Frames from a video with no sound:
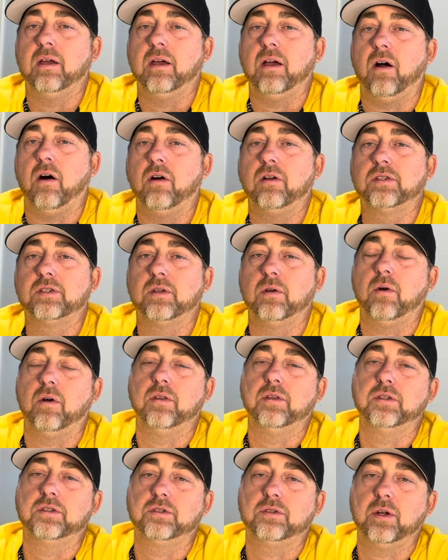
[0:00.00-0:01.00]
also on
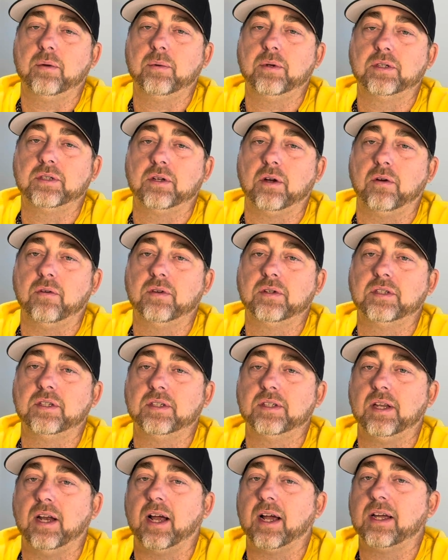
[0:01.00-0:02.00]
the streaming services,
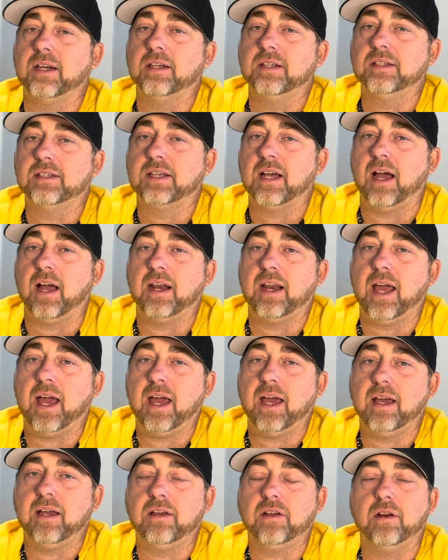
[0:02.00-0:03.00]
and I can decide,
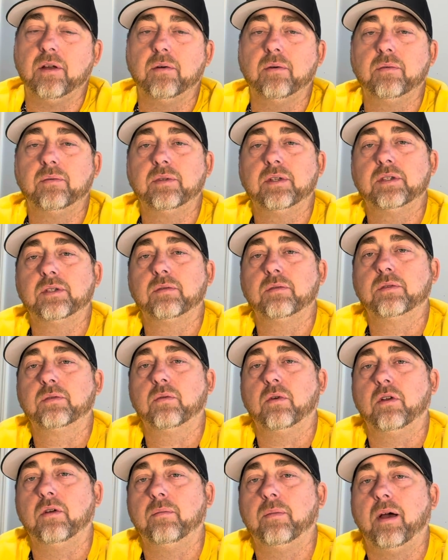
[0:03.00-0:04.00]
hey, this was
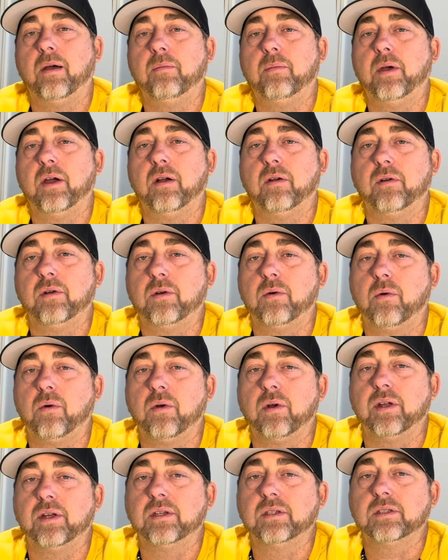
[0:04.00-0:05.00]
one of my better
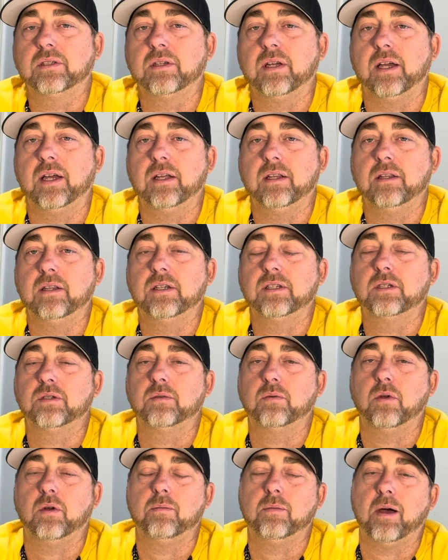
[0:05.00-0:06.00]
recordings and this is
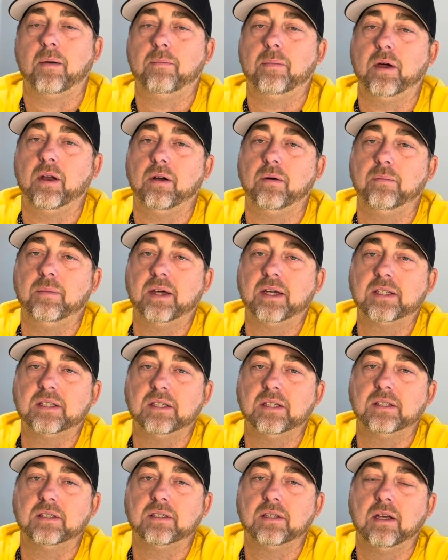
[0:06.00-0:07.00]
one of my better
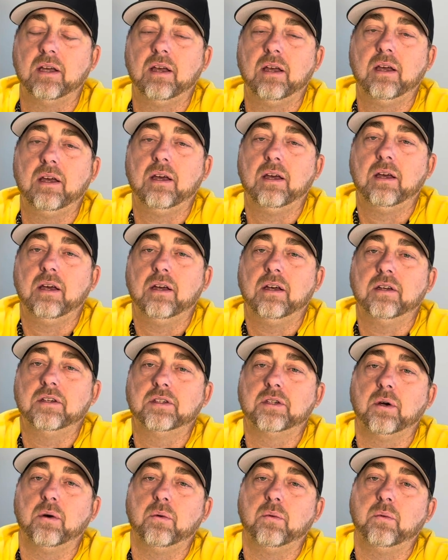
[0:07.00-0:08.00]
mixes.
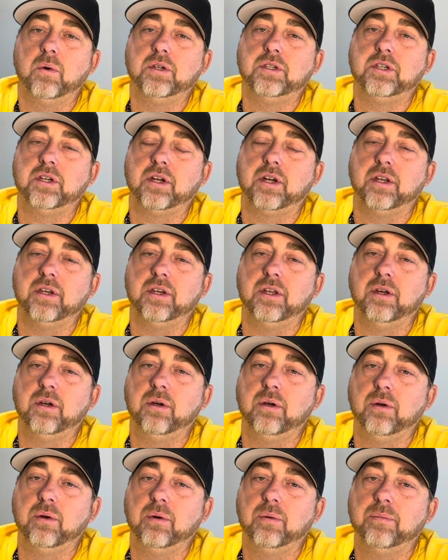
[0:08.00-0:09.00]
So what you can
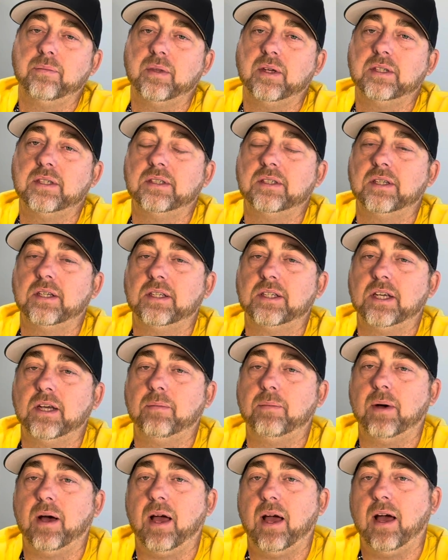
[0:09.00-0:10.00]
do, this is the
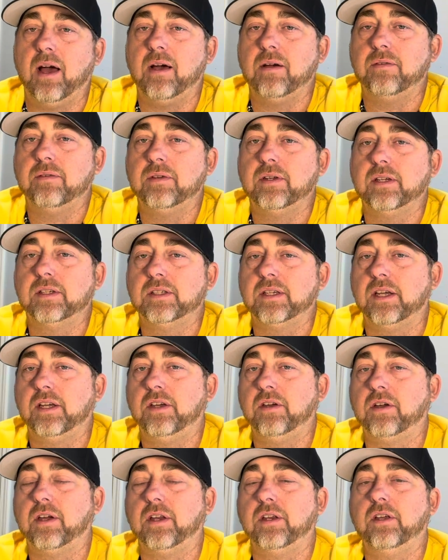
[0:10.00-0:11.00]
tip I have, is that you
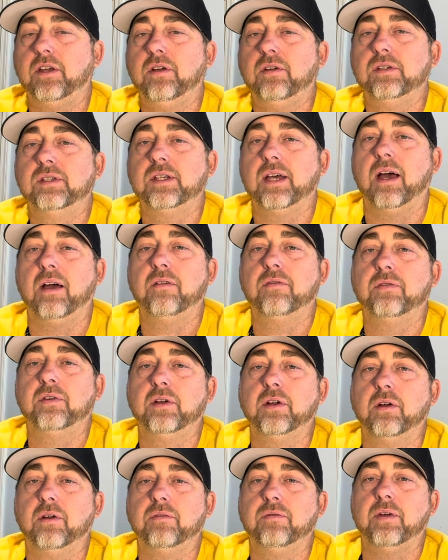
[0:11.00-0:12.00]
can use that for
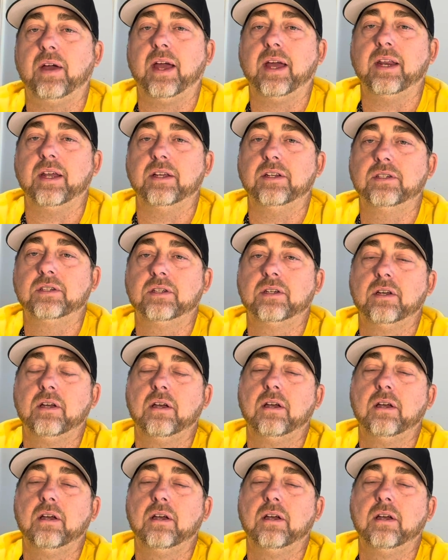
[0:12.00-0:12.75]
your advantage.